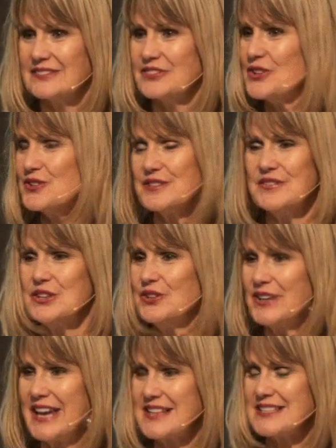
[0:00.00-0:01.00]
For those of you who
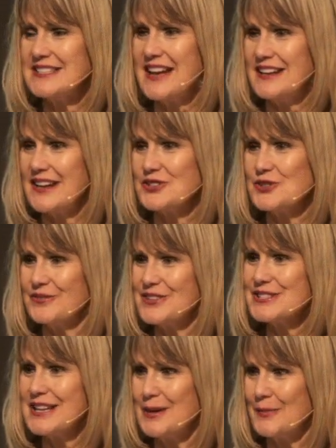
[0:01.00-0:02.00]
can't stand
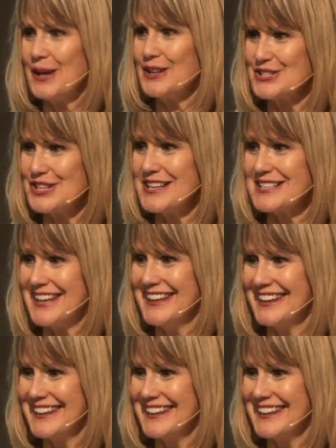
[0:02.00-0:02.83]
extroverts, I apologize.